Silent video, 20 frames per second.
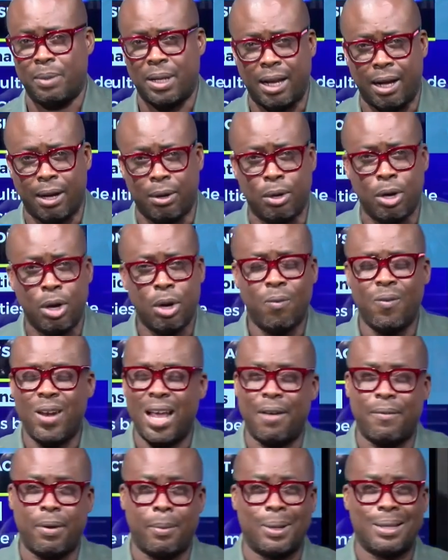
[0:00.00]
and now we
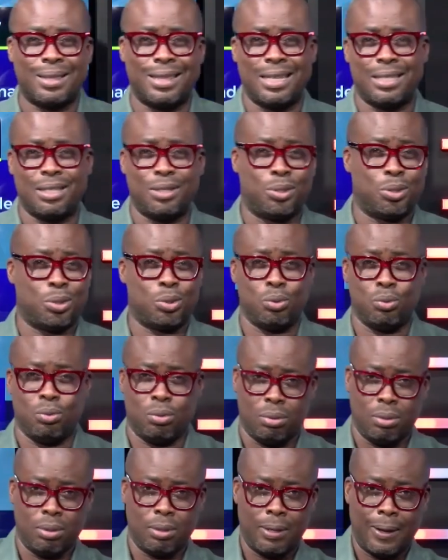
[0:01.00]
have about 32
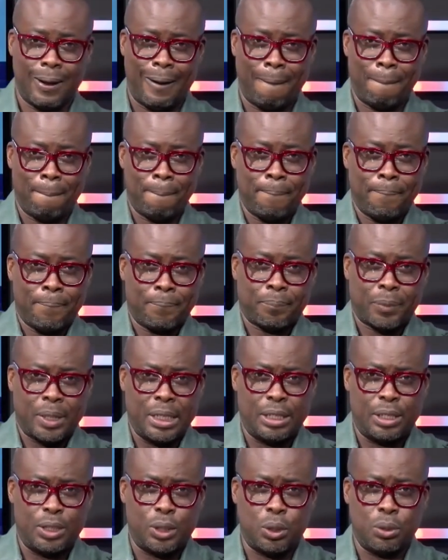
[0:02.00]

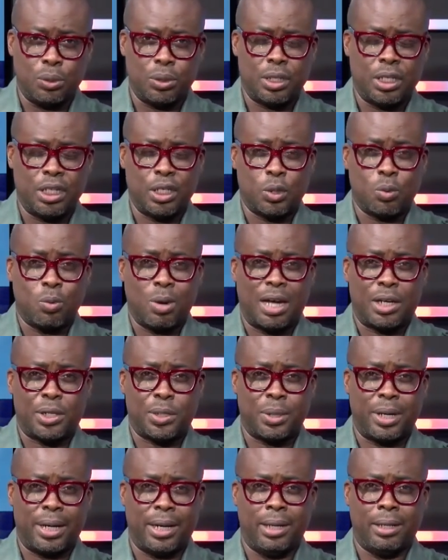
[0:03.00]
institutions who are
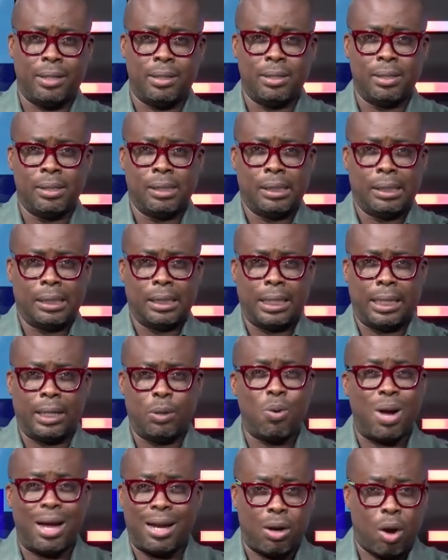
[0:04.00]
training, uh,
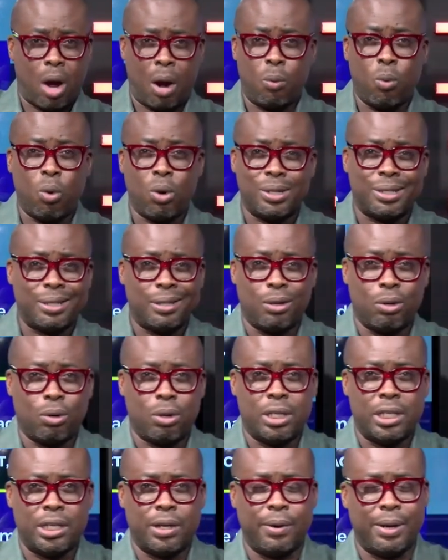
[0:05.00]
who are awarding law
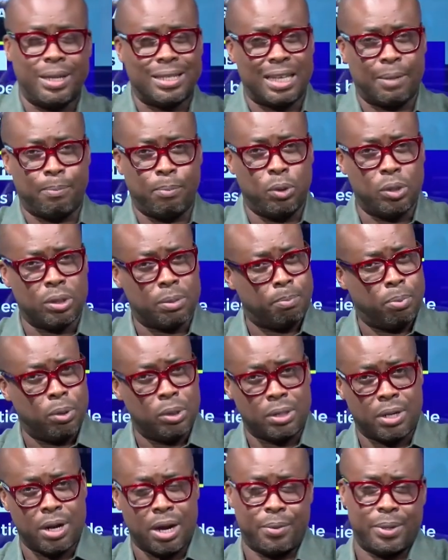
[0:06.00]
degrees at both
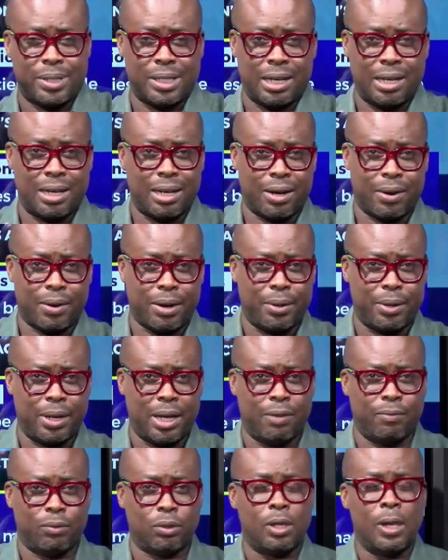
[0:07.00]
postgraduate and undergraduate
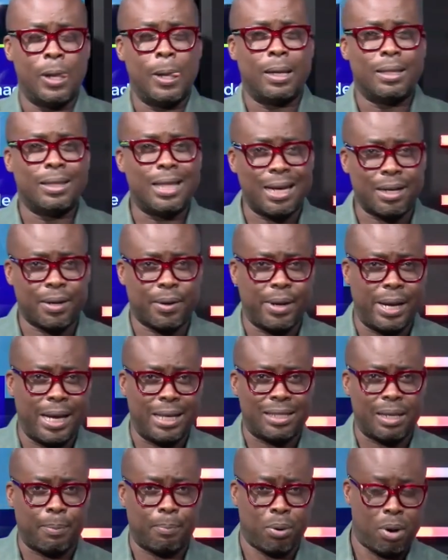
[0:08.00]
level. That
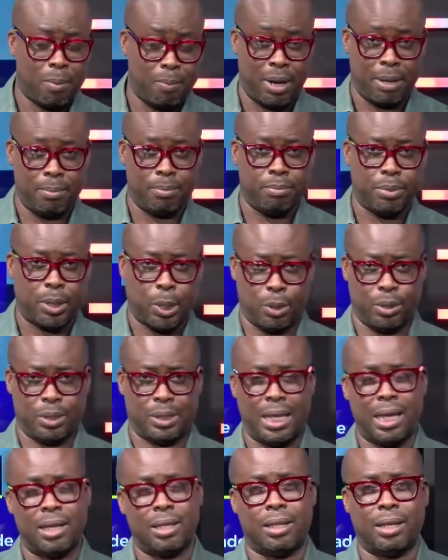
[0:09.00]
creates a problem because
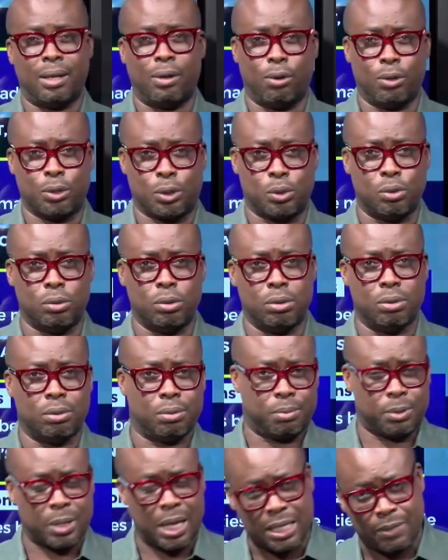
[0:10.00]
then the law school
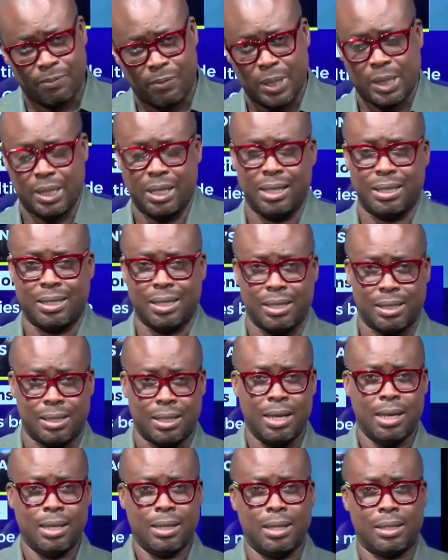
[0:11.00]
says facilities,
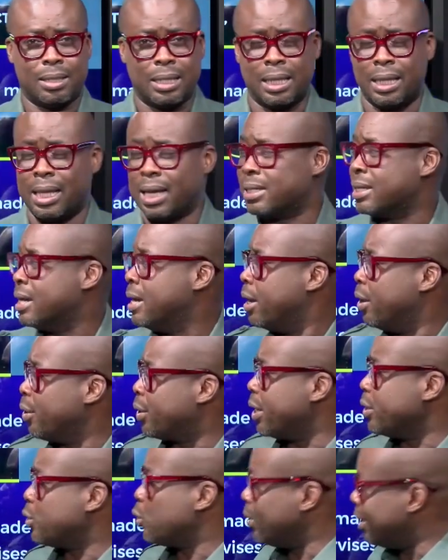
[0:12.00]
this and that.
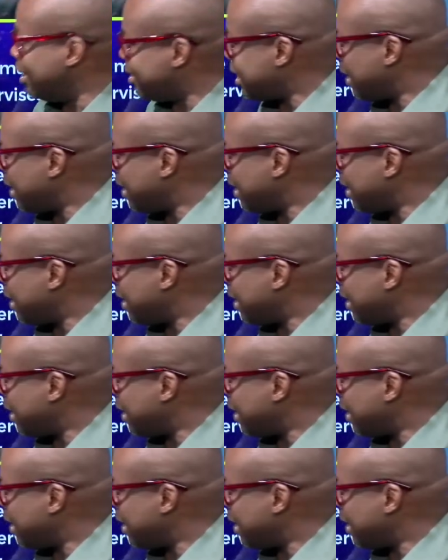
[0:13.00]
Okay, so this